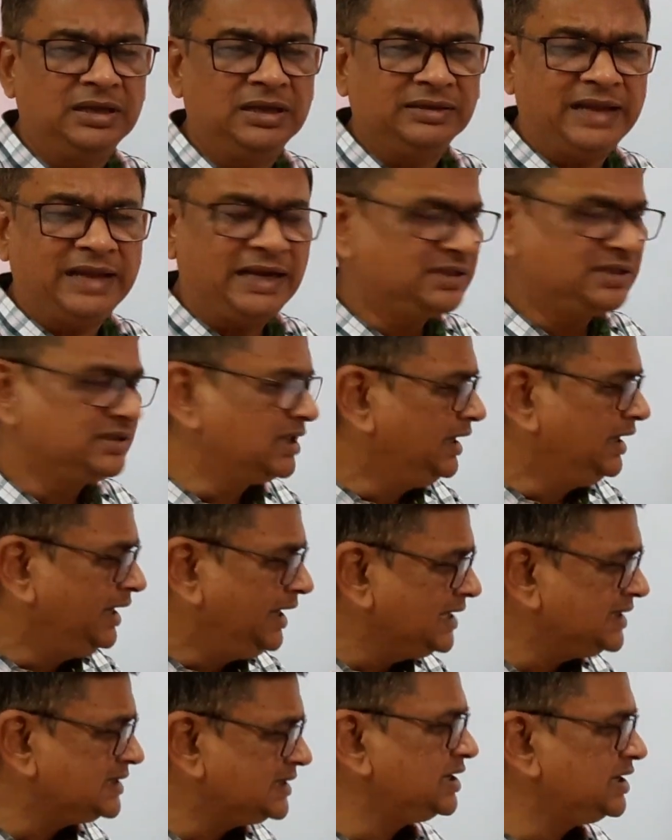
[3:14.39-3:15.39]
that is the
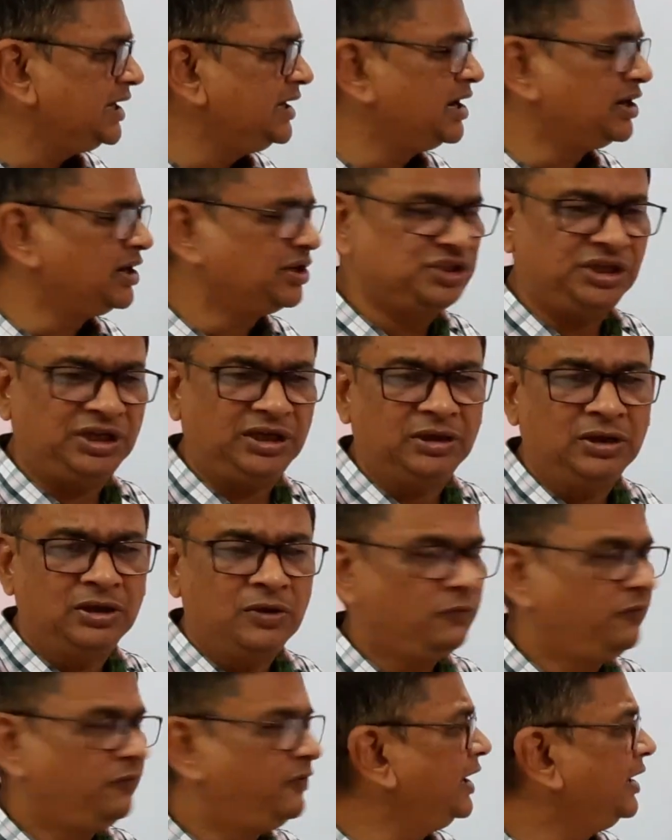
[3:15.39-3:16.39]
least energy,
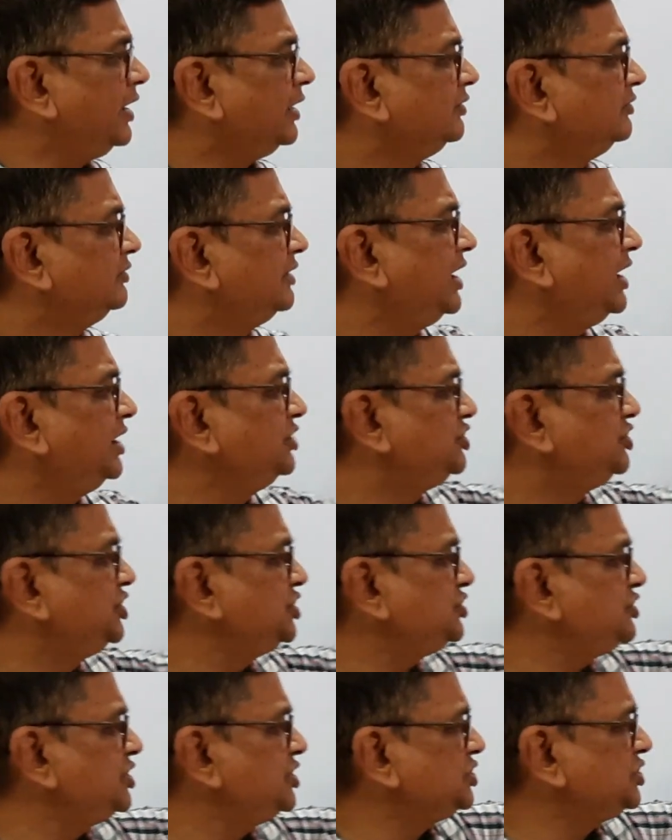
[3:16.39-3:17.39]
where there is
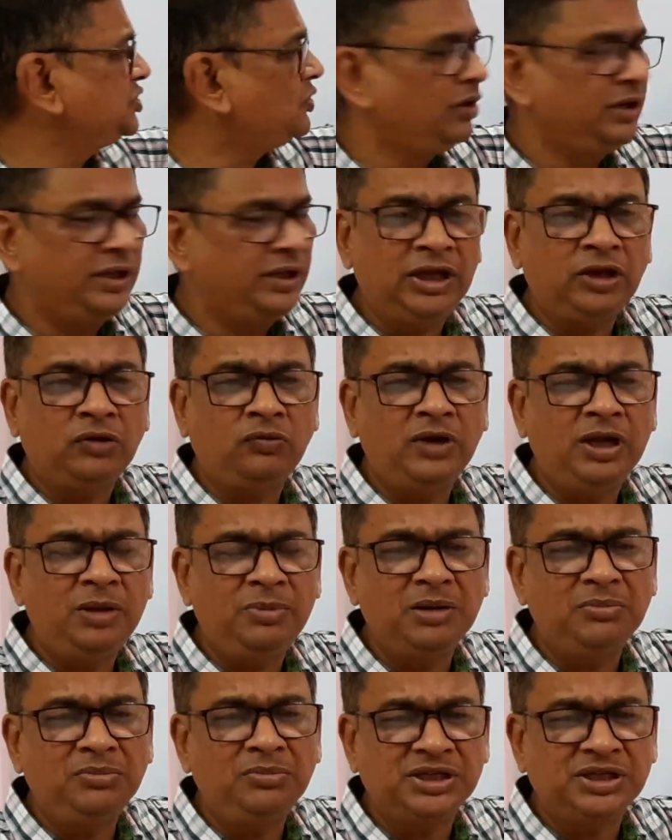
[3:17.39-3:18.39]
distance called
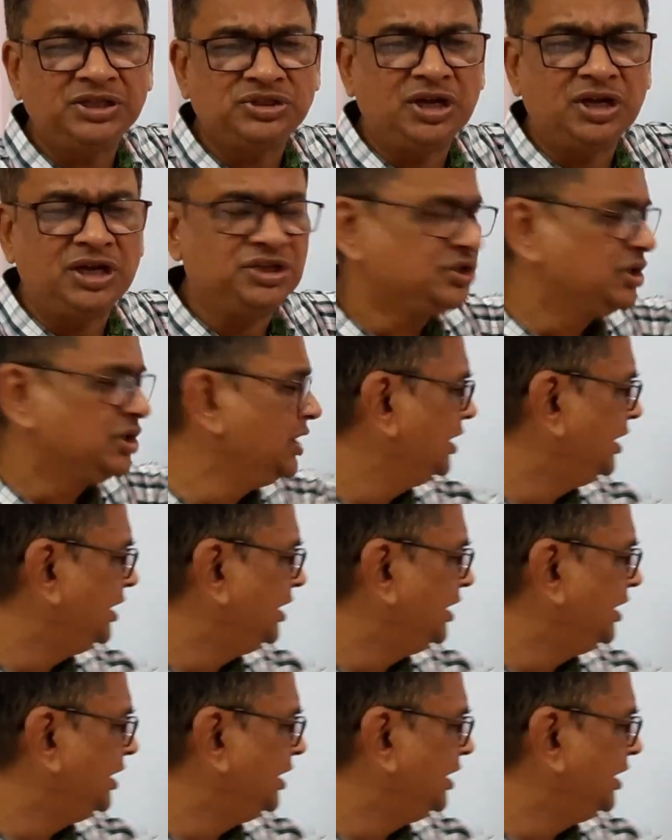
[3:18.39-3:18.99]
equilibrium distance,